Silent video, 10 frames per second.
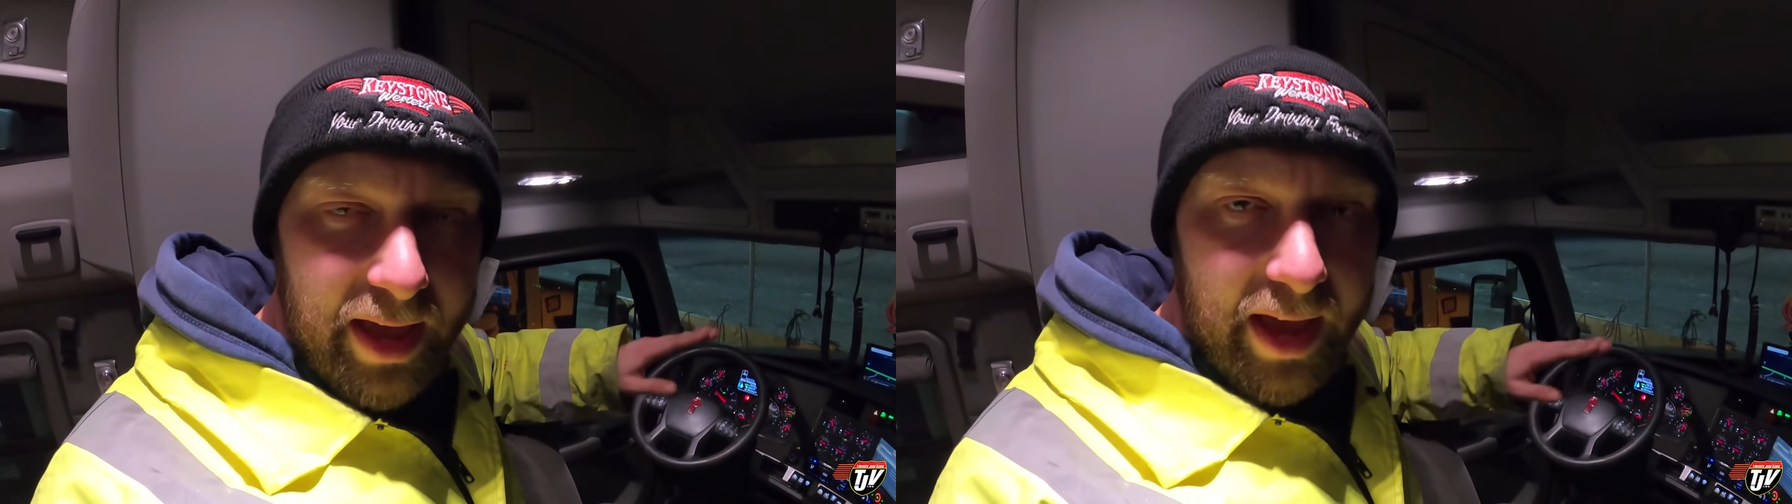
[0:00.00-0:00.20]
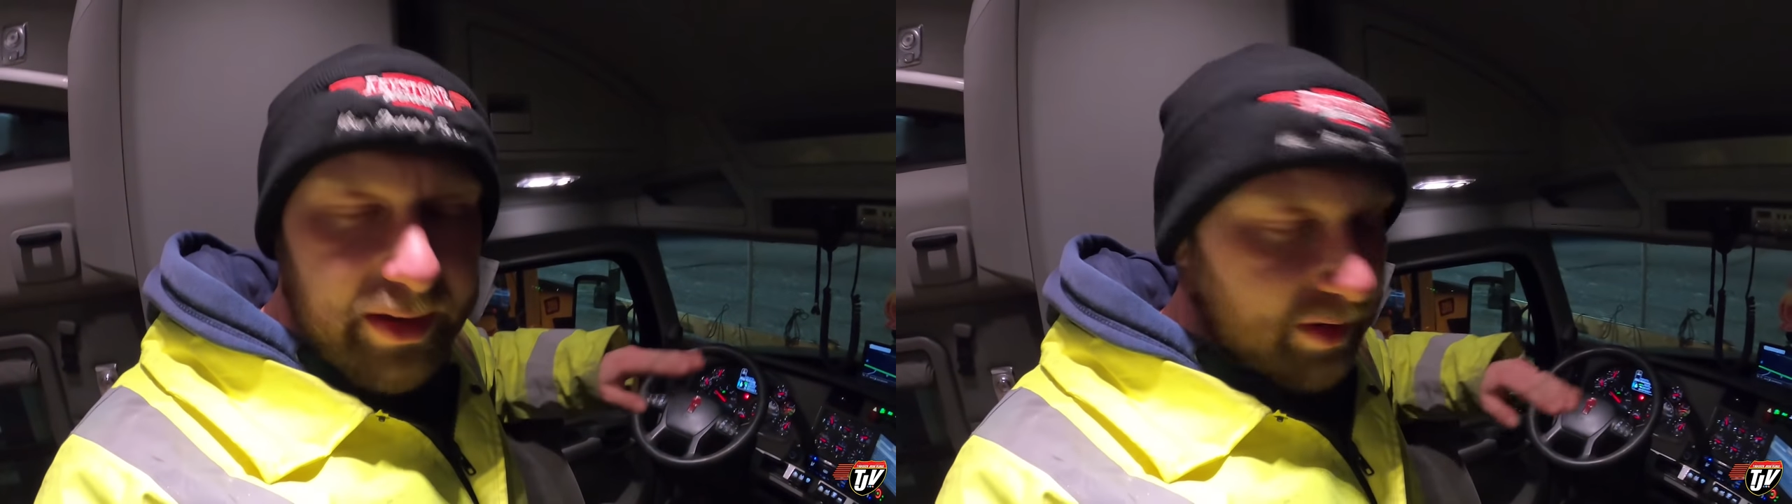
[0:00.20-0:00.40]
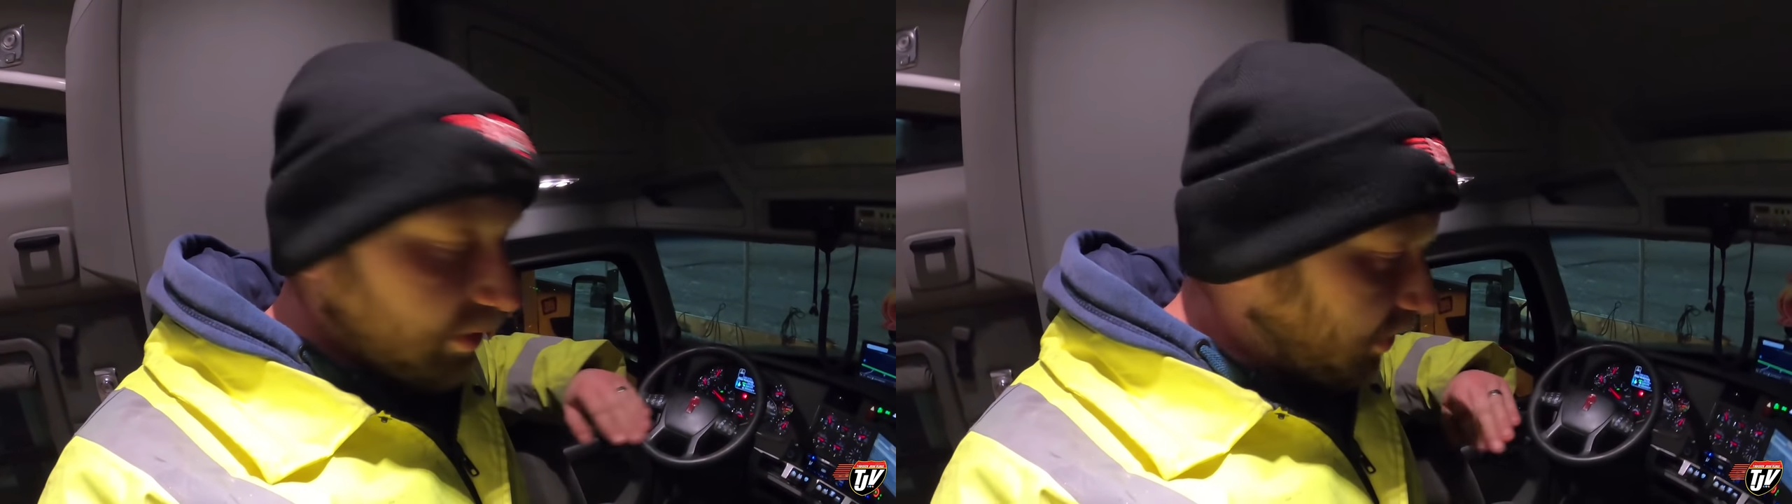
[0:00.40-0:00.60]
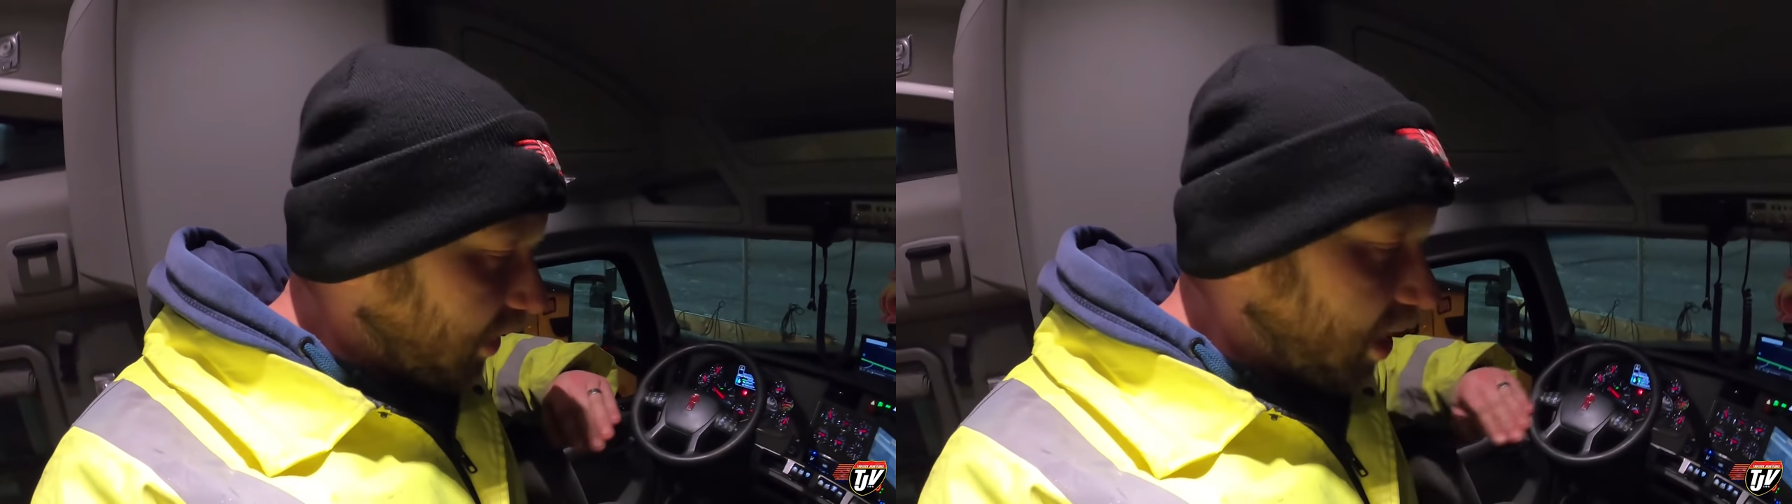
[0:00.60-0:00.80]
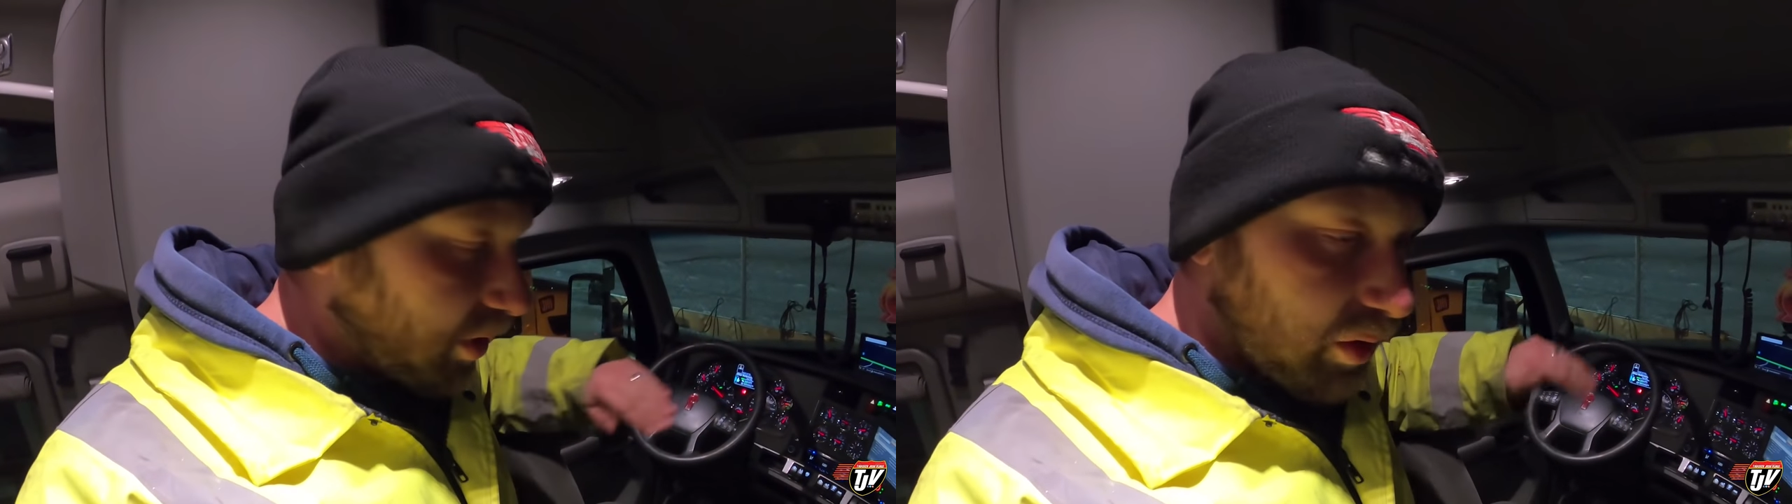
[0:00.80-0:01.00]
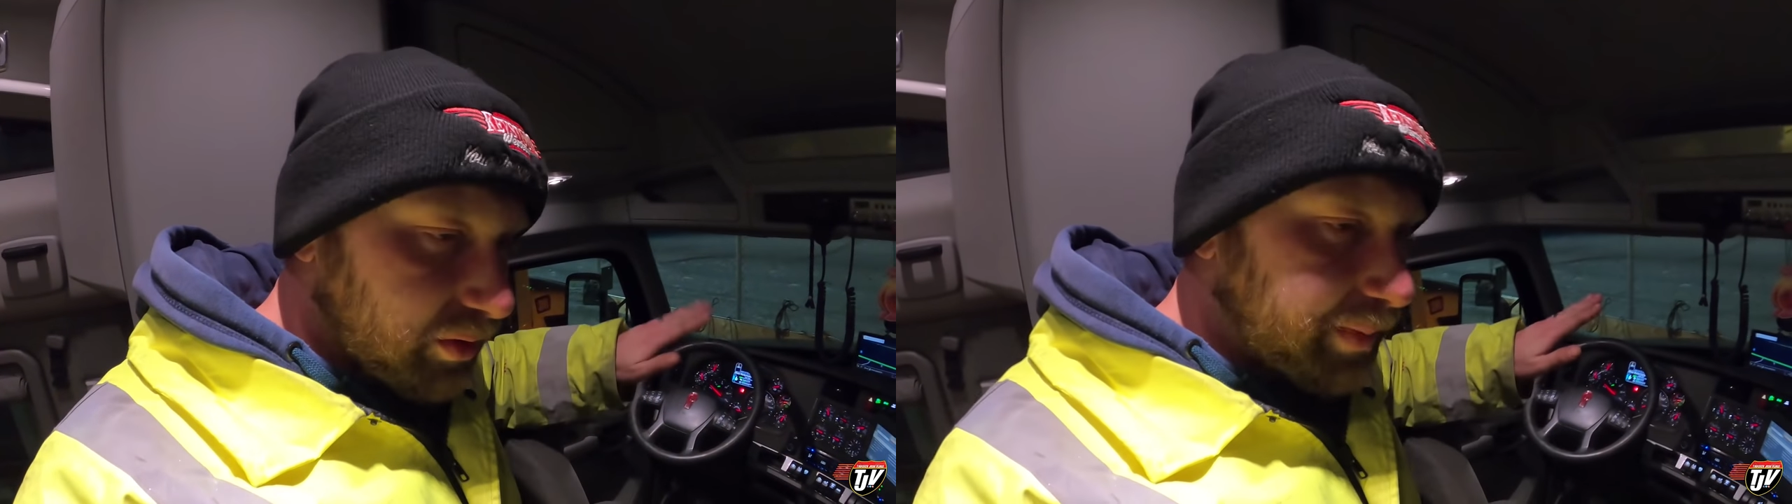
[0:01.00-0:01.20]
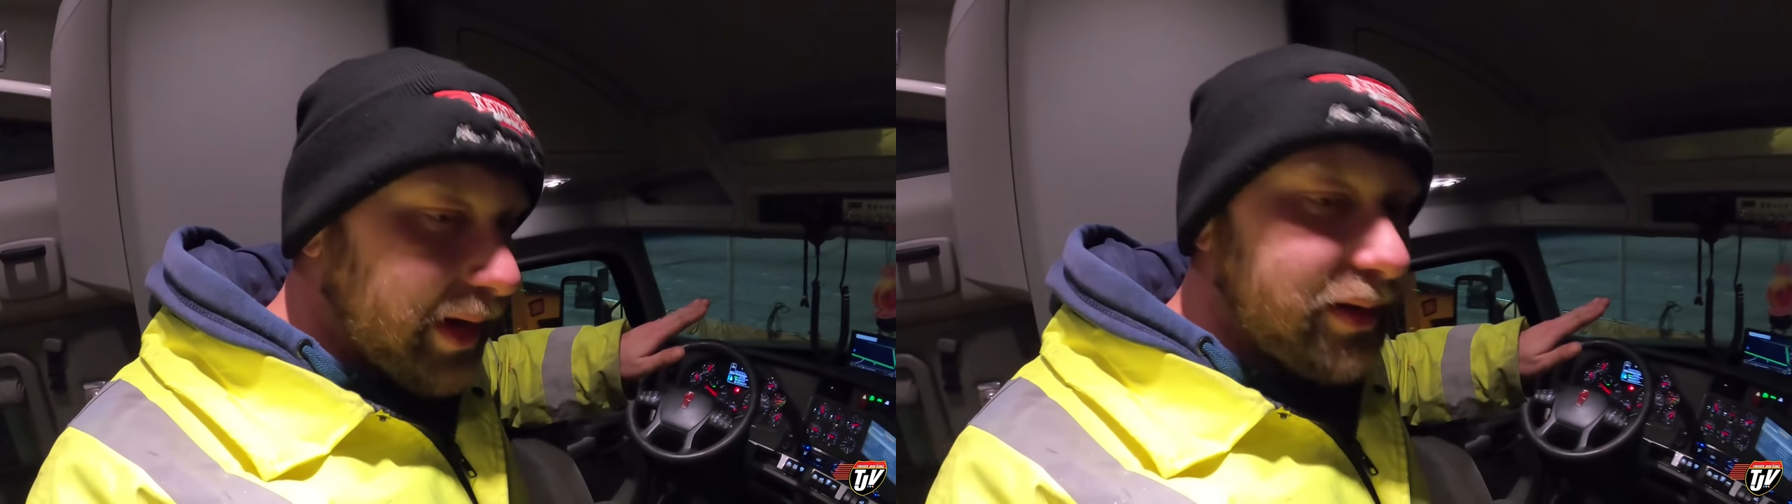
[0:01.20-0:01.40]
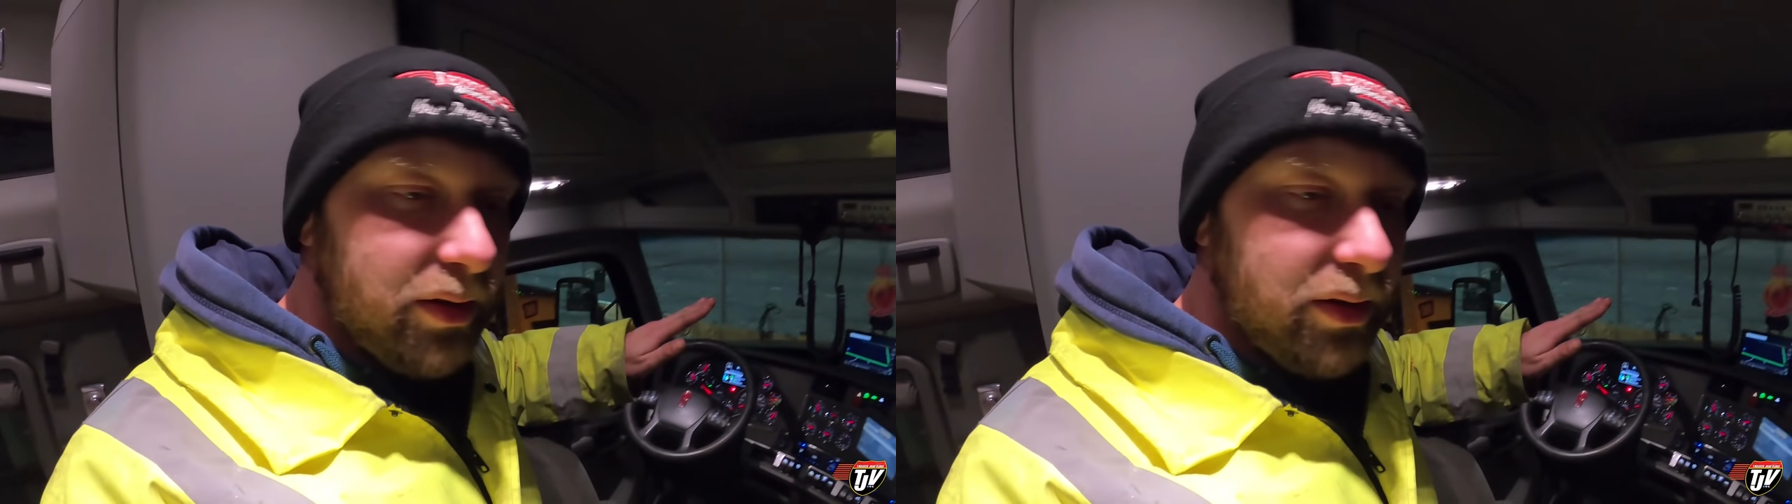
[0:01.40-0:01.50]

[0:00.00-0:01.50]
and you know the long nose Pete,